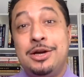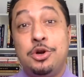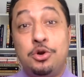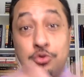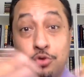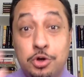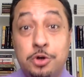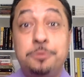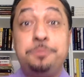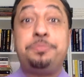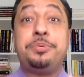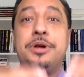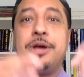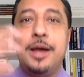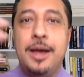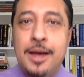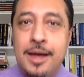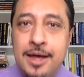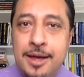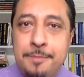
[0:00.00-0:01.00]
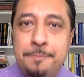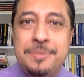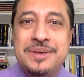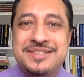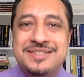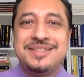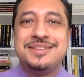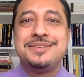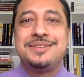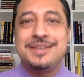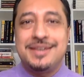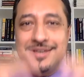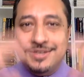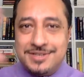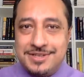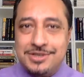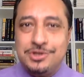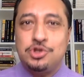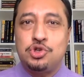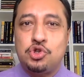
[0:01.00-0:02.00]
group,
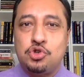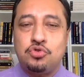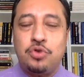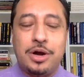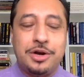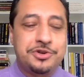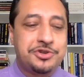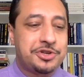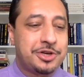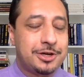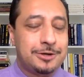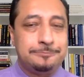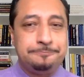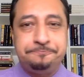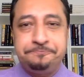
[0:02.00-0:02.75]
businesses, structure.